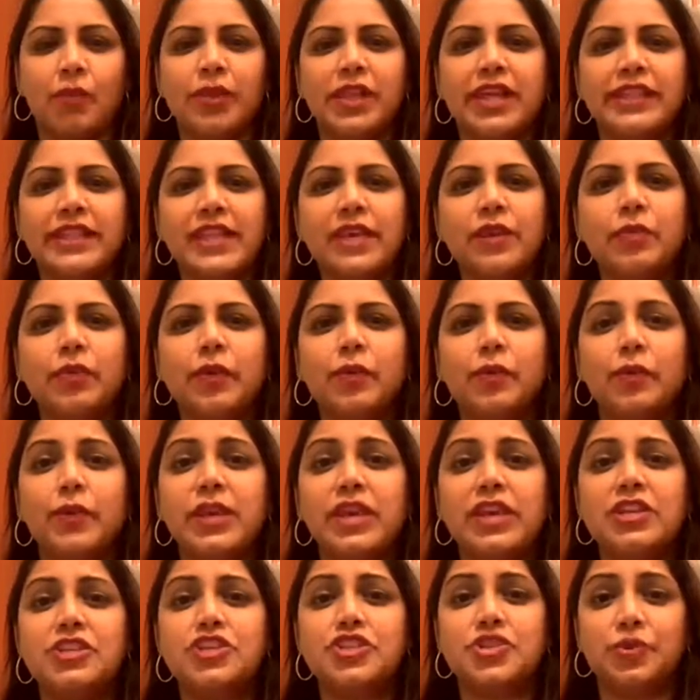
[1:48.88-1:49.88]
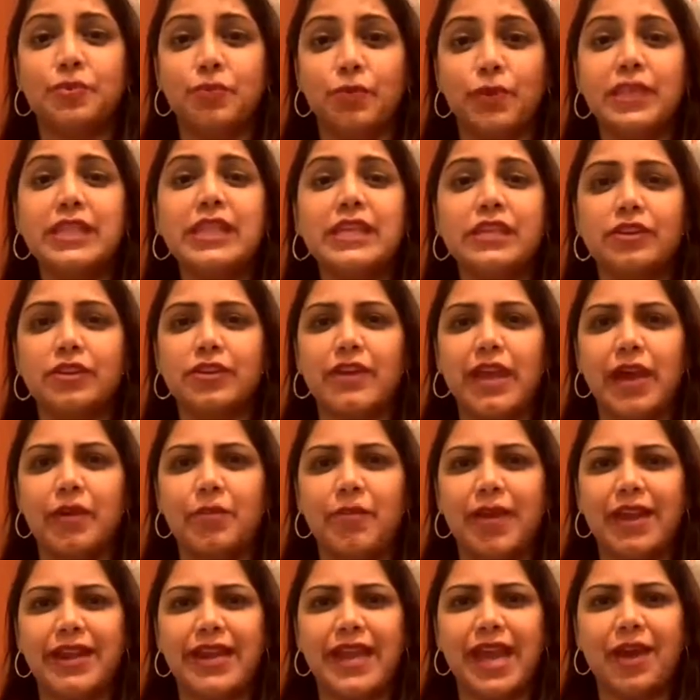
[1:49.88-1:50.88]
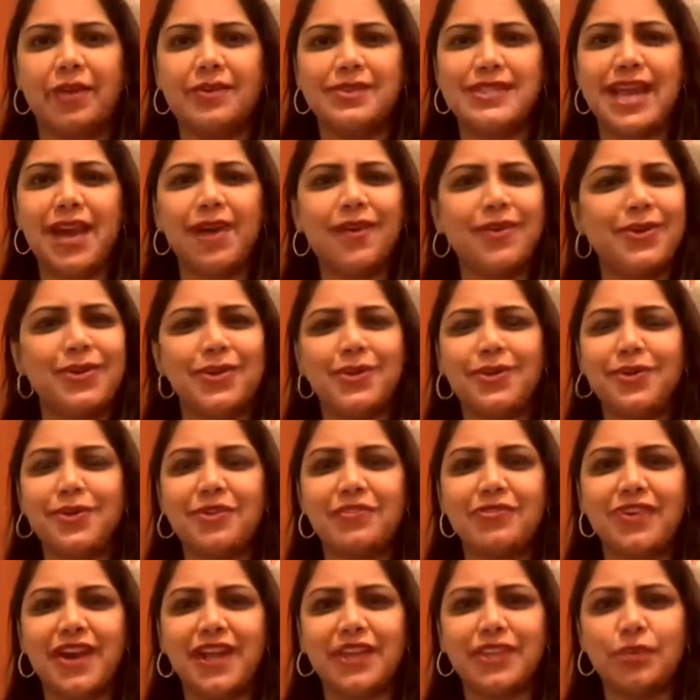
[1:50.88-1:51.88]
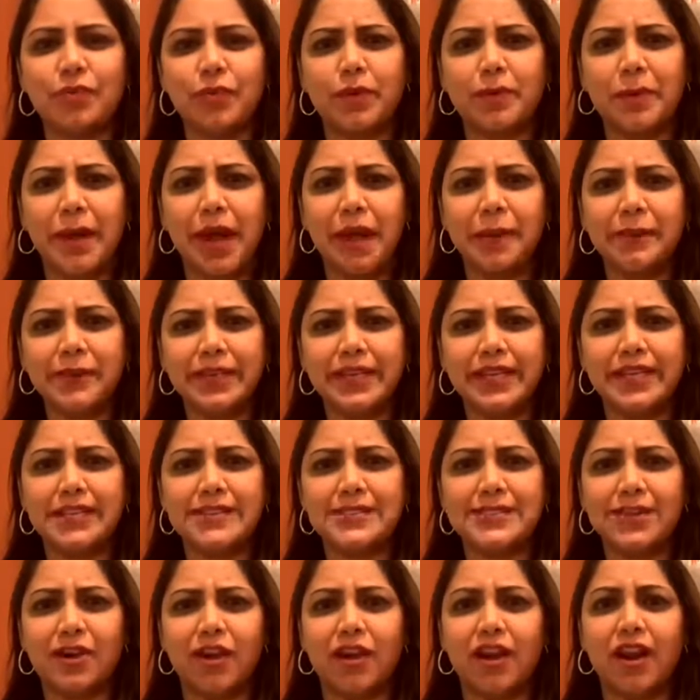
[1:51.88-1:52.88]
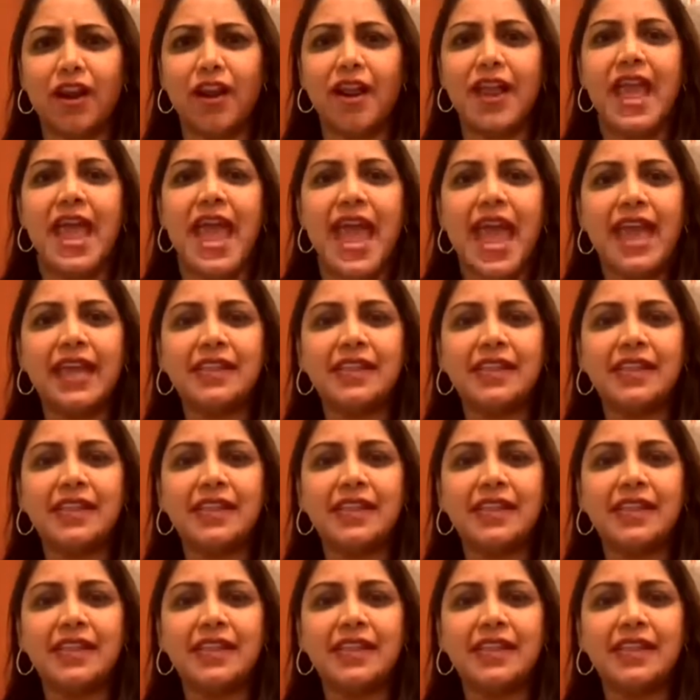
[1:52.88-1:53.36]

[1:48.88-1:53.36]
Well, I think what we should really look at right now is how unified the Republicans are.